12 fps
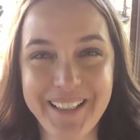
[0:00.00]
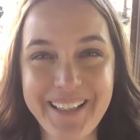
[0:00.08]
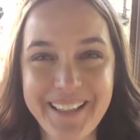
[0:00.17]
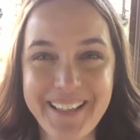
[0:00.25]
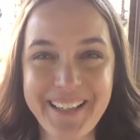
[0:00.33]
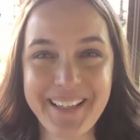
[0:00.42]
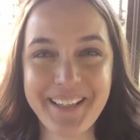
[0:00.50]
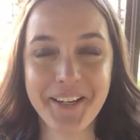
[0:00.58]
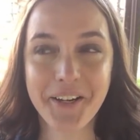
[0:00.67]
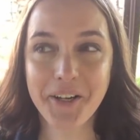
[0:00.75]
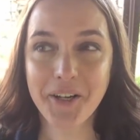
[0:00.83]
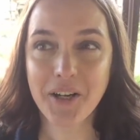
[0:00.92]
he, he
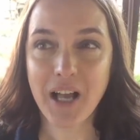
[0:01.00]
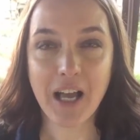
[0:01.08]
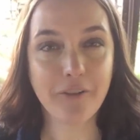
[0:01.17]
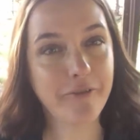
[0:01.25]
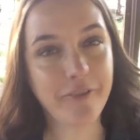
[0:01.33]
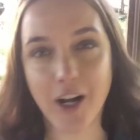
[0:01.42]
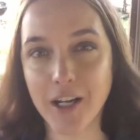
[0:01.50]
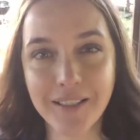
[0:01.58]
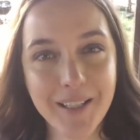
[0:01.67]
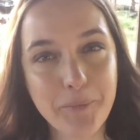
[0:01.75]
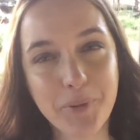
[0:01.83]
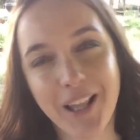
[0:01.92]
had fun.
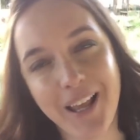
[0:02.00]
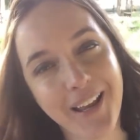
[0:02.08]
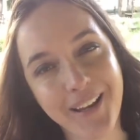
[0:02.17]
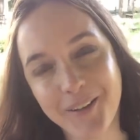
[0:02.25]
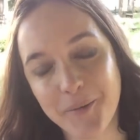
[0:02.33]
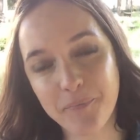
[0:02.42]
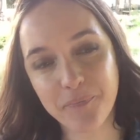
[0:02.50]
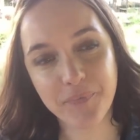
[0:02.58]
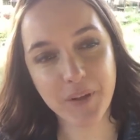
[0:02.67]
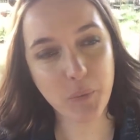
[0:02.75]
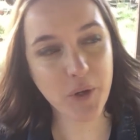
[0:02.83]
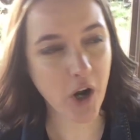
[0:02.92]
He played.
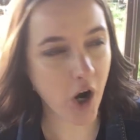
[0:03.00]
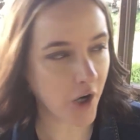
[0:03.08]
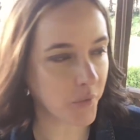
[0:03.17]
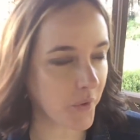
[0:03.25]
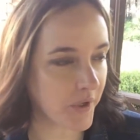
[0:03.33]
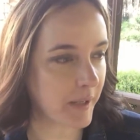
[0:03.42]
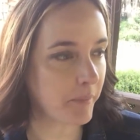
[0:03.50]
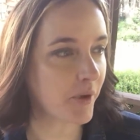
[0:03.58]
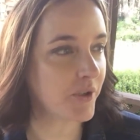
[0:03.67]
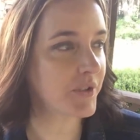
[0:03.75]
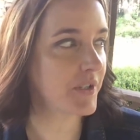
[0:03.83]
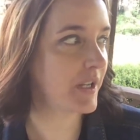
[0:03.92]
And what a hardworking
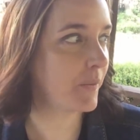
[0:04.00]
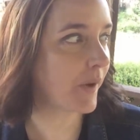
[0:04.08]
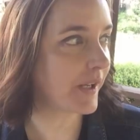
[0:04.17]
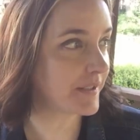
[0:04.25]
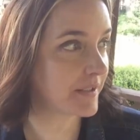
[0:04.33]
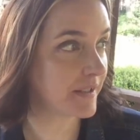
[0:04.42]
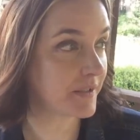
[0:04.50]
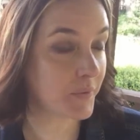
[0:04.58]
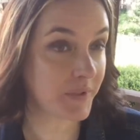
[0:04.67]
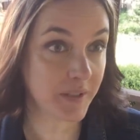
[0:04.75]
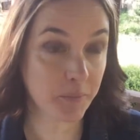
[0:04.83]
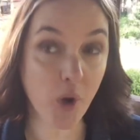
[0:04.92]
person he was. And this
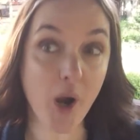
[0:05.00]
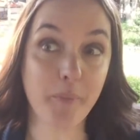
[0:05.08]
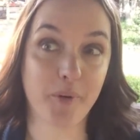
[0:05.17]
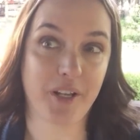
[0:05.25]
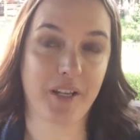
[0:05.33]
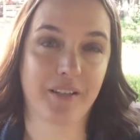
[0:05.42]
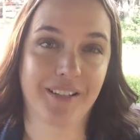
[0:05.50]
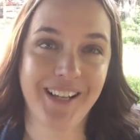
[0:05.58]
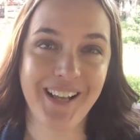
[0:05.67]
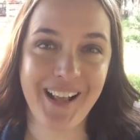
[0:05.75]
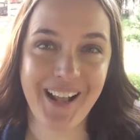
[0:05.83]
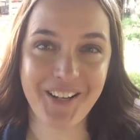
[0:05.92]
was his property.
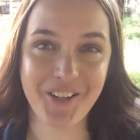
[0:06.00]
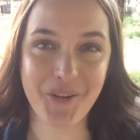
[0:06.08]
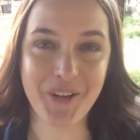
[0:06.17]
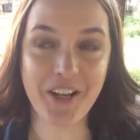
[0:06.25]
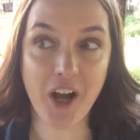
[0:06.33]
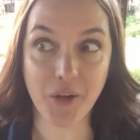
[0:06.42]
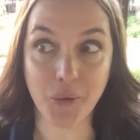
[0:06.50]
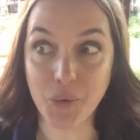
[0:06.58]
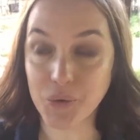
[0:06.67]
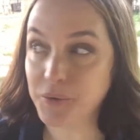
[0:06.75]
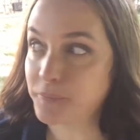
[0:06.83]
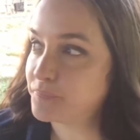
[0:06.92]
And you know, he got
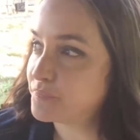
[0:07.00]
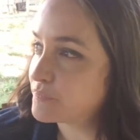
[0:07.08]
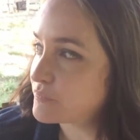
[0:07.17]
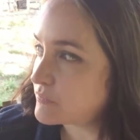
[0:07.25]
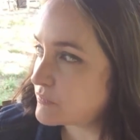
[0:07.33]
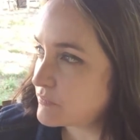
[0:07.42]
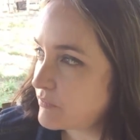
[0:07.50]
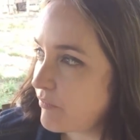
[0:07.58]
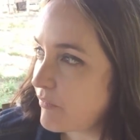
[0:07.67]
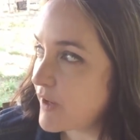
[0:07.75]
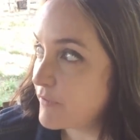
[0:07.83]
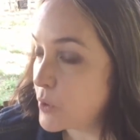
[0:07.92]
old.
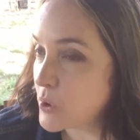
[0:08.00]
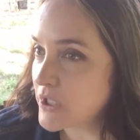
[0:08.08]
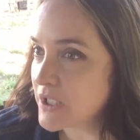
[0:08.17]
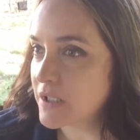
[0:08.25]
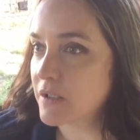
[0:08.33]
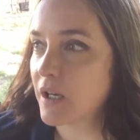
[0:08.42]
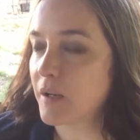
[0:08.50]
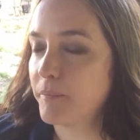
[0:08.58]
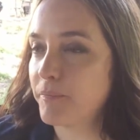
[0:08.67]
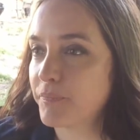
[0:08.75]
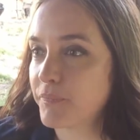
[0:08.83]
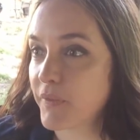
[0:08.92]
Of course,
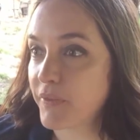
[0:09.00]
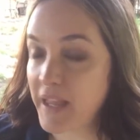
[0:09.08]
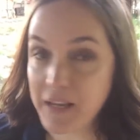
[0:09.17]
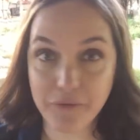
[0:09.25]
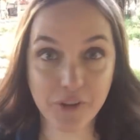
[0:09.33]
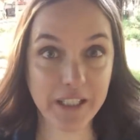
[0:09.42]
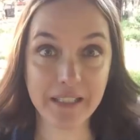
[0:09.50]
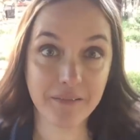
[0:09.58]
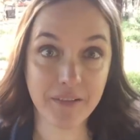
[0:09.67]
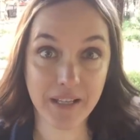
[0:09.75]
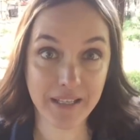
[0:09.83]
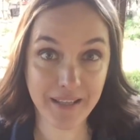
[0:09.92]
um, thankfully,
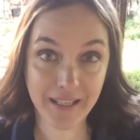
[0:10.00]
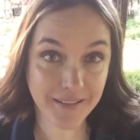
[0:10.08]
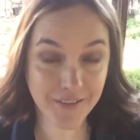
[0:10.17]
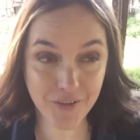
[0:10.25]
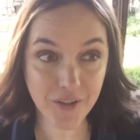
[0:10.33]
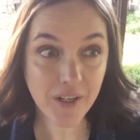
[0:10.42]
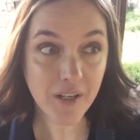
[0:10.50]
the, that's